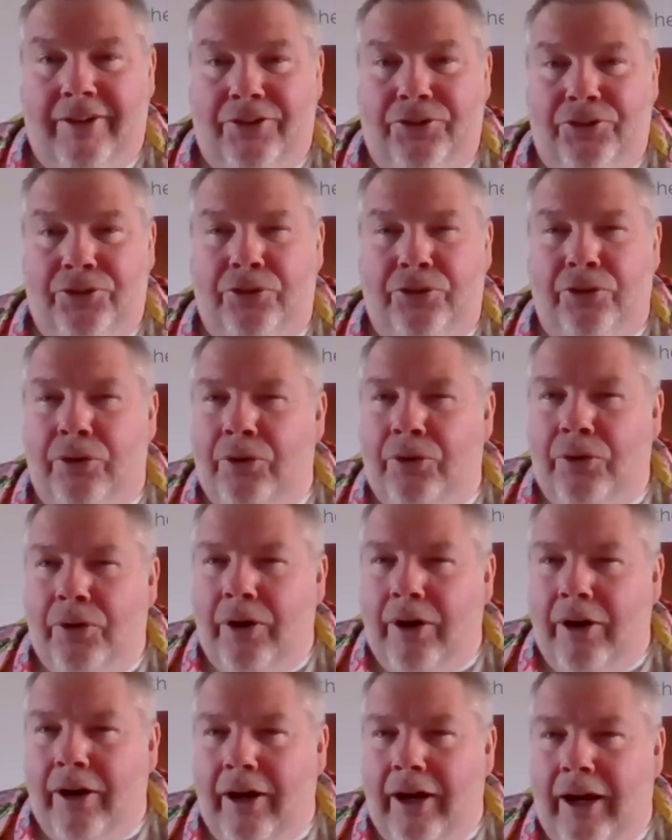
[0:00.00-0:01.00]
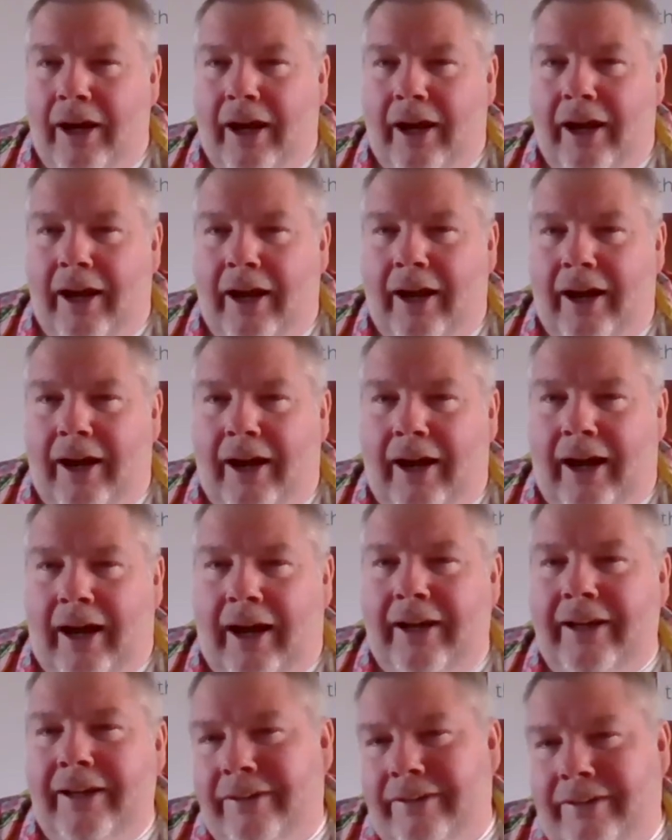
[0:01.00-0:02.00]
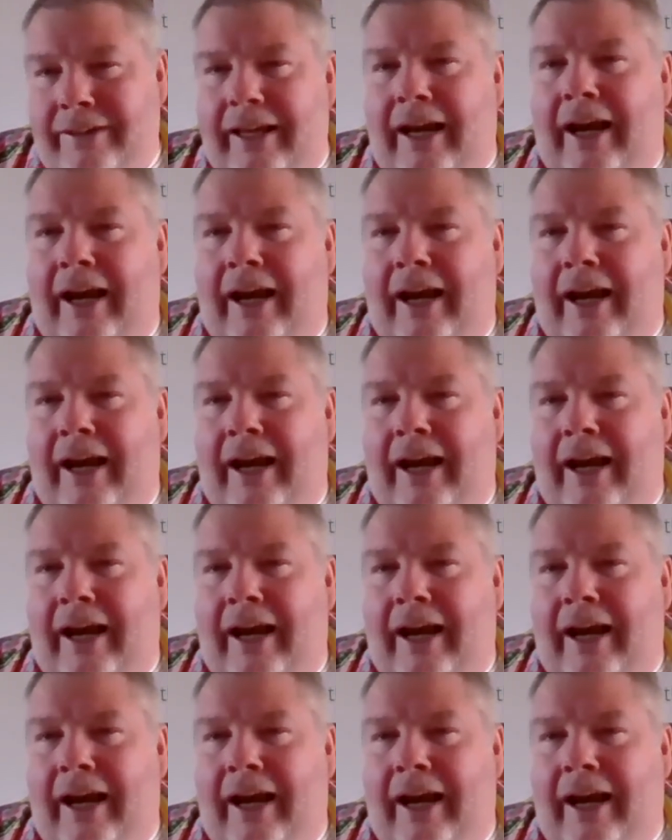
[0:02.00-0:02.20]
So I